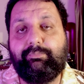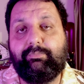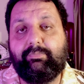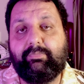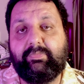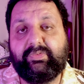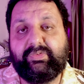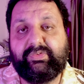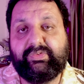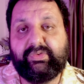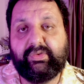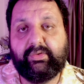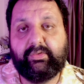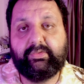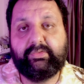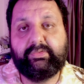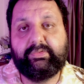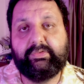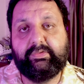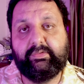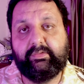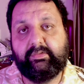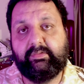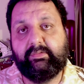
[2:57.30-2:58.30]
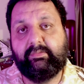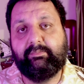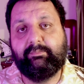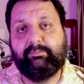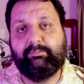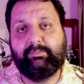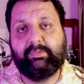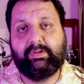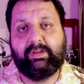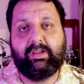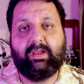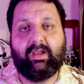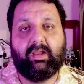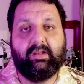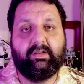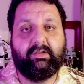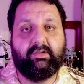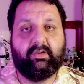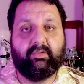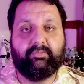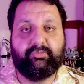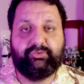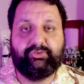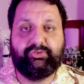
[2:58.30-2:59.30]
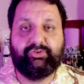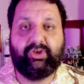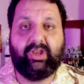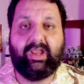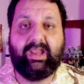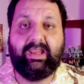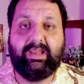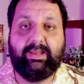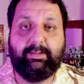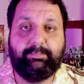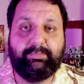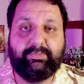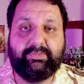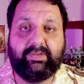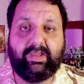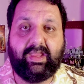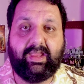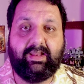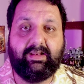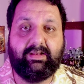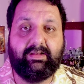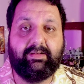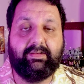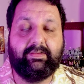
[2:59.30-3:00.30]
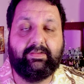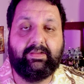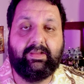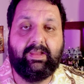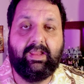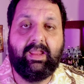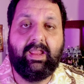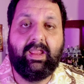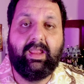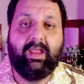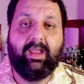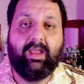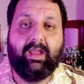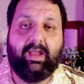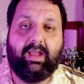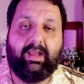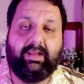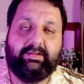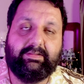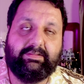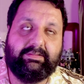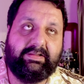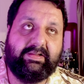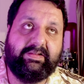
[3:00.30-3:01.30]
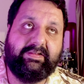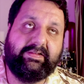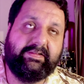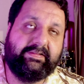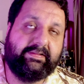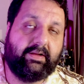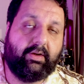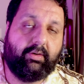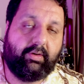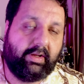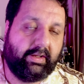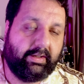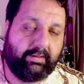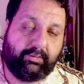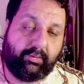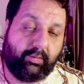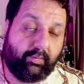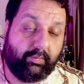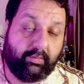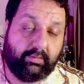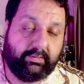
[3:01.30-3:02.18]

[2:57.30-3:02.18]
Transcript: certain kind of shapes, and this is how I call